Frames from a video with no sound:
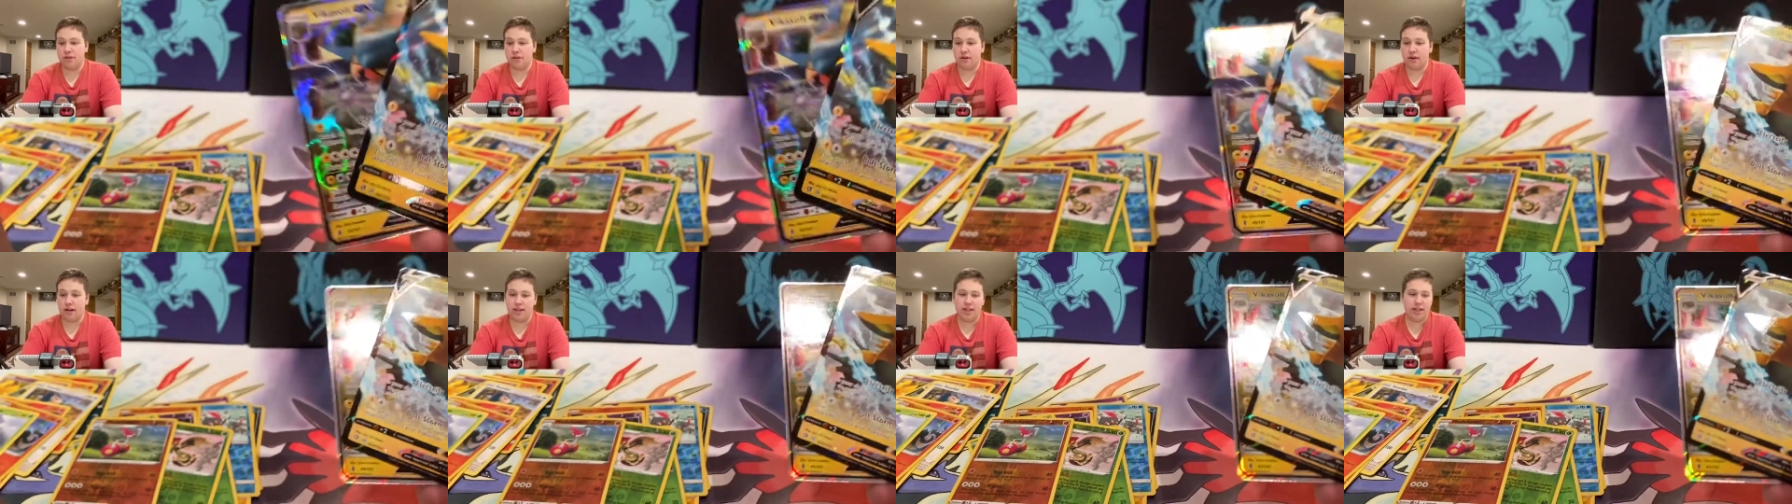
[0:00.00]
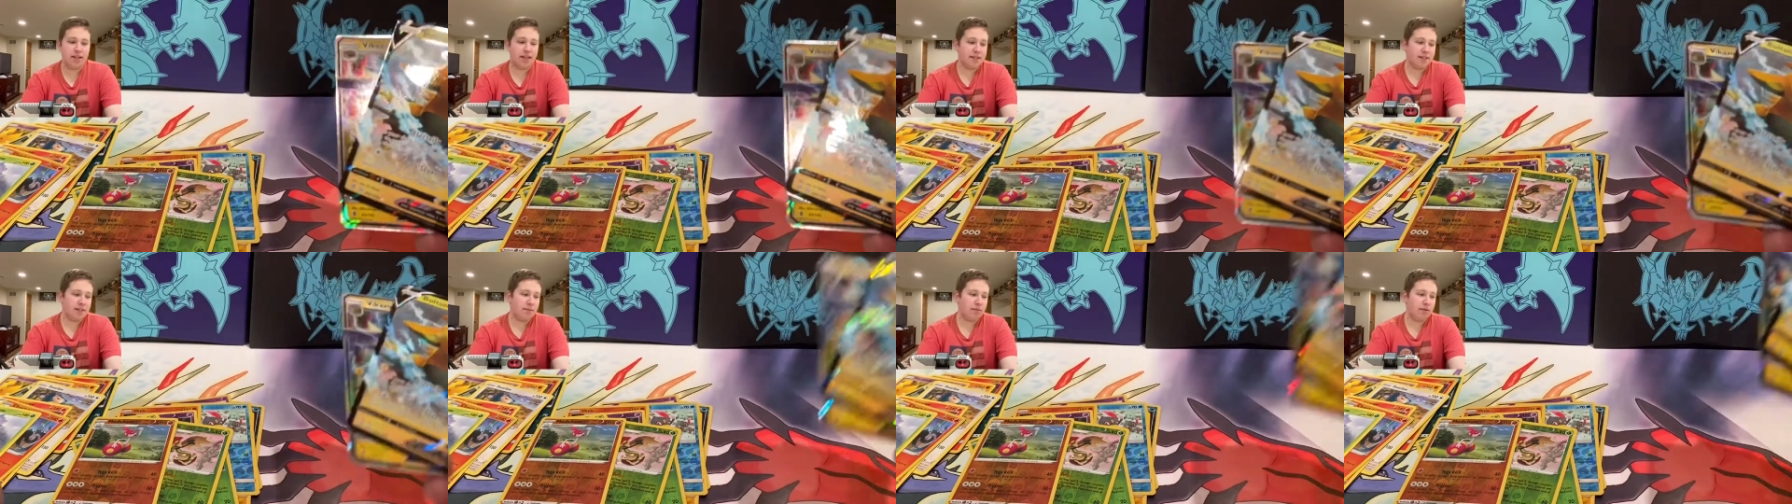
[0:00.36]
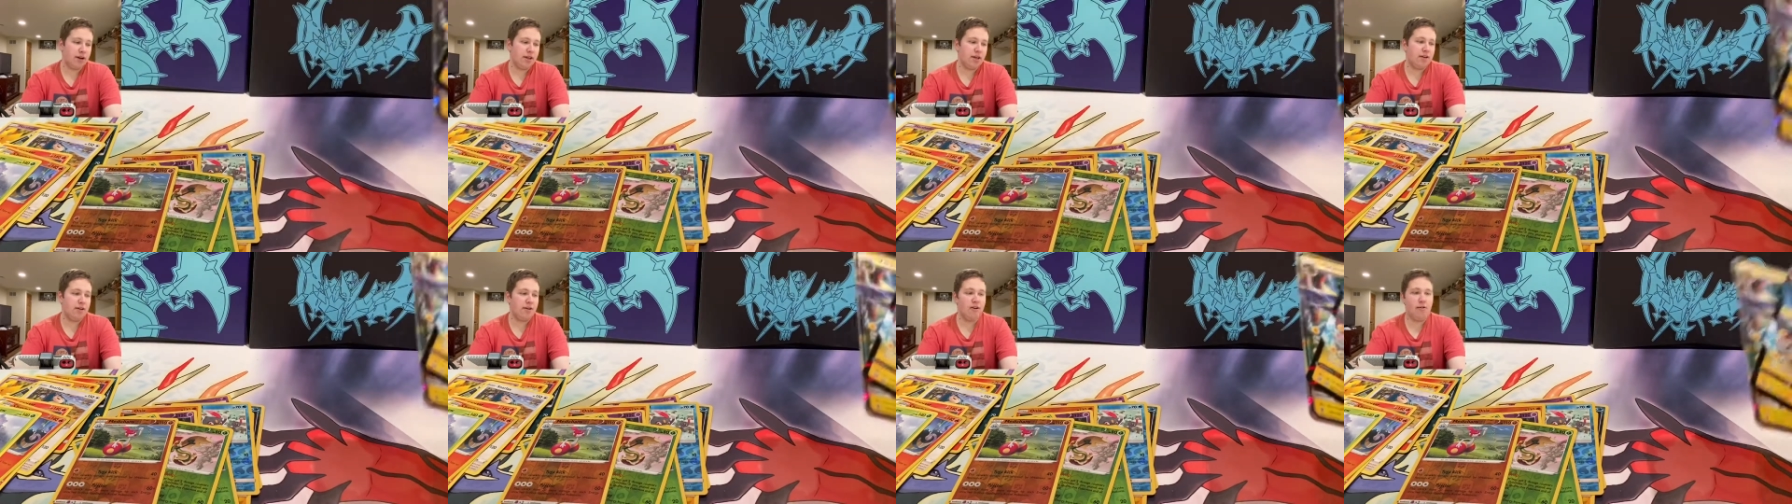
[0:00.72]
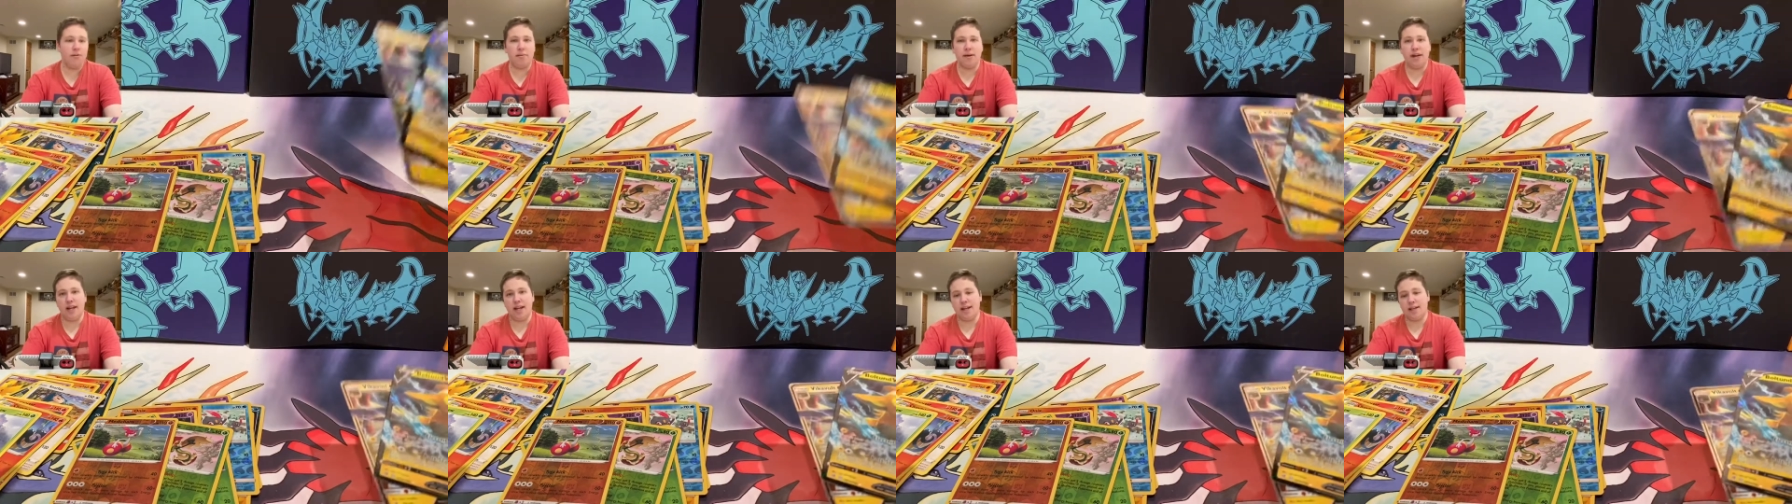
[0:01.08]
So I think that's a pretty good
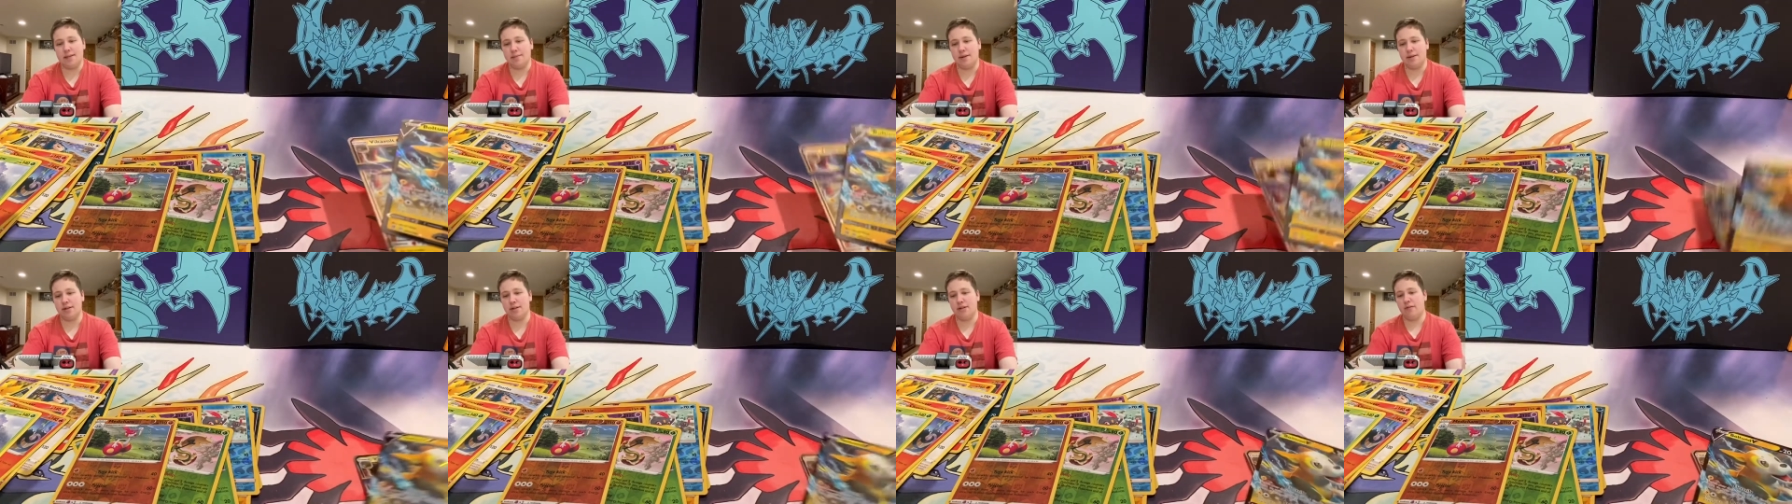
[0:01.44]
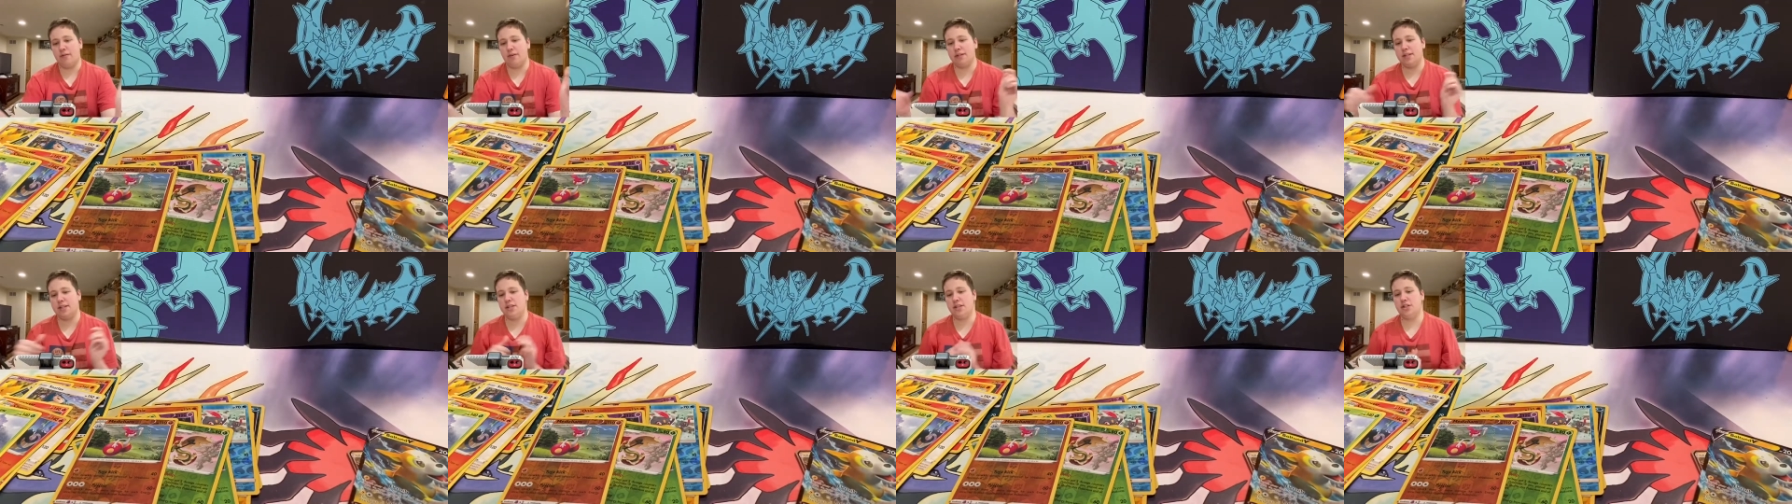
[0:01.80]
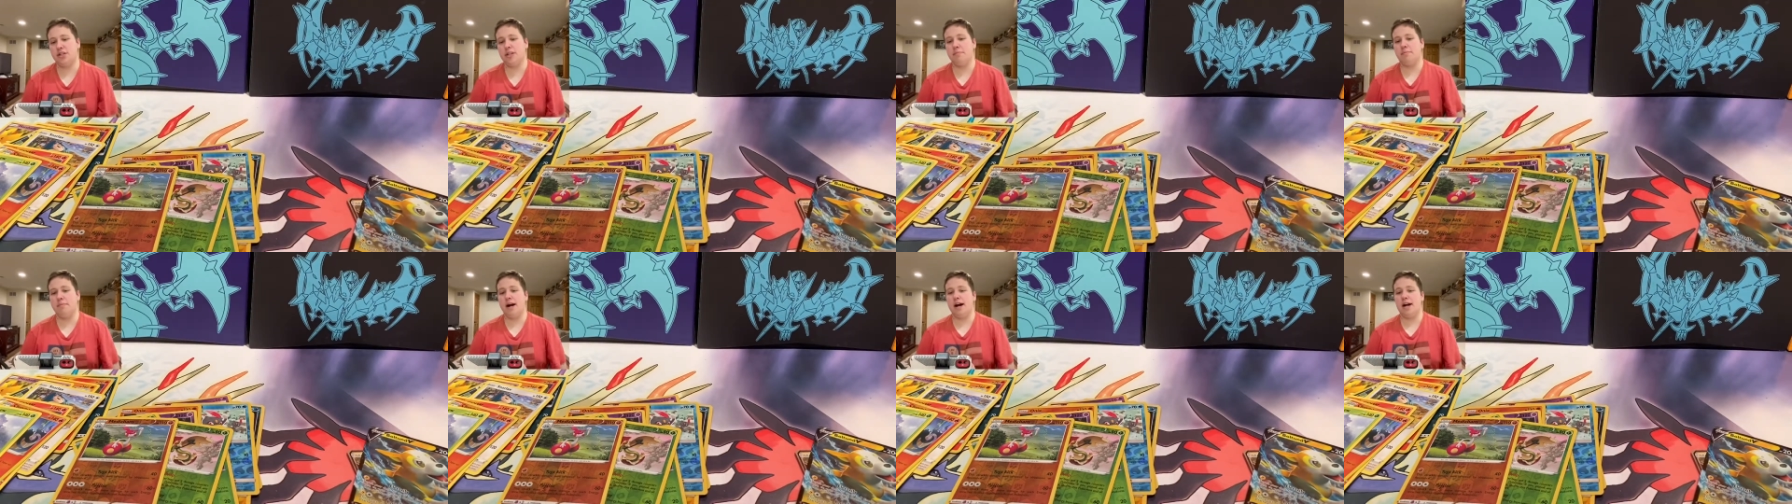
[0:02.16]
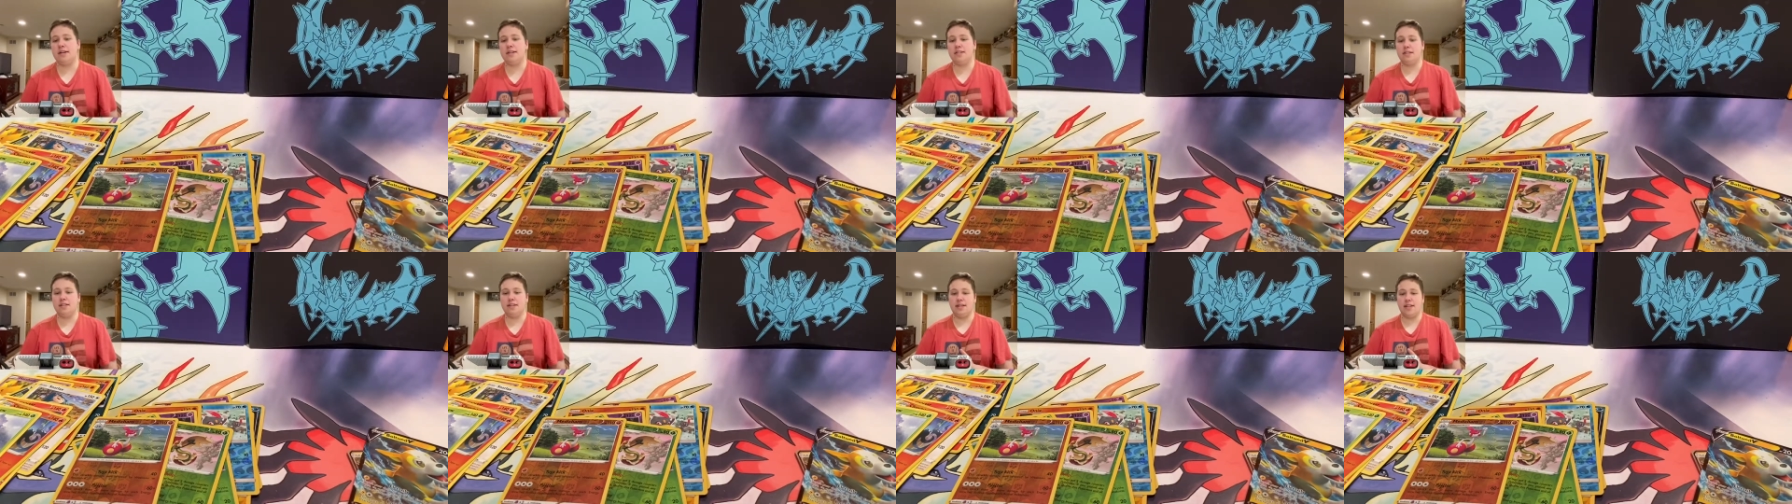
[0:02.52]
opening, especially for these cheap
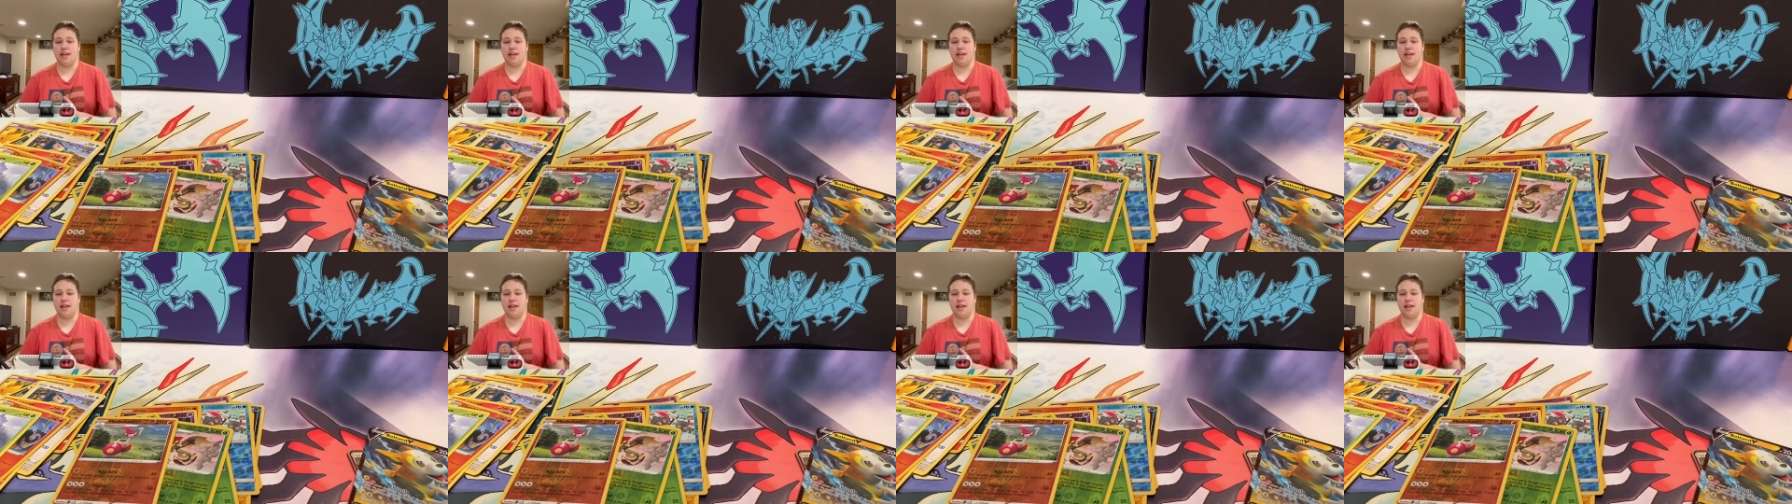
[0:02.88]
boxes.